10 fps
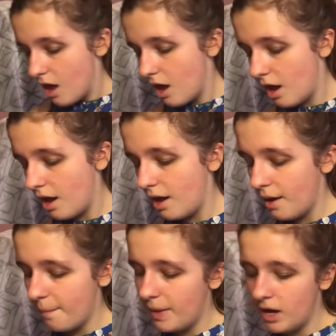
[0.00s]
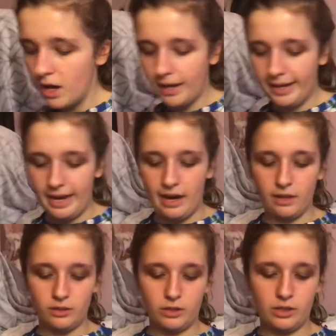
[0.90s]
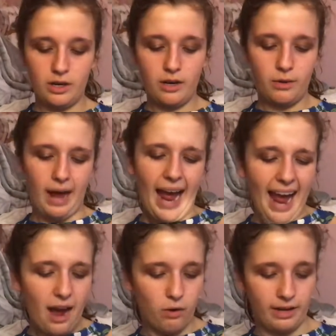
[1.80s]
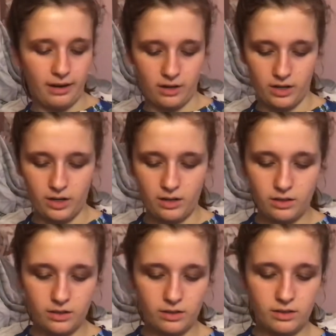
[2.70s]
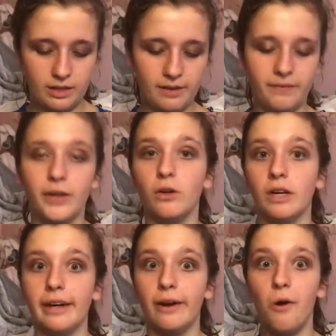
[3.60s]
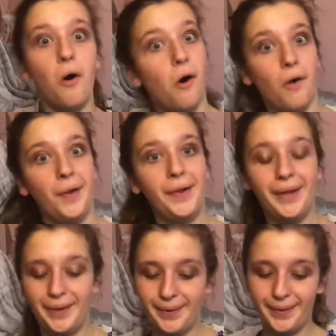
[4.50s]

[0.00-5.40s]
Yeah, so, ow, that hurt. I didn't feel good at all.